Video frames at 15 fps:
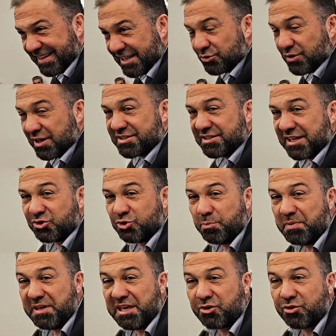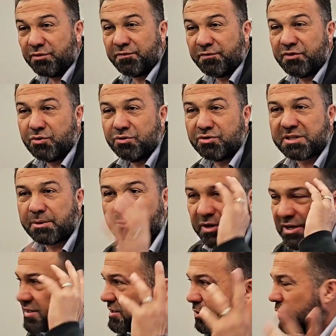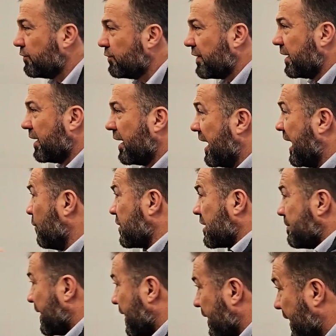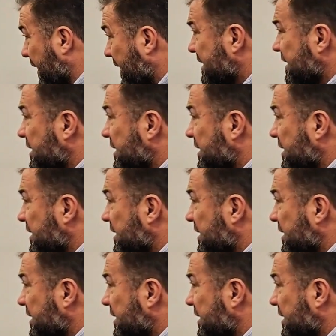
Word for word: So as not to be confused. Where is the will of Allah? How come Allah?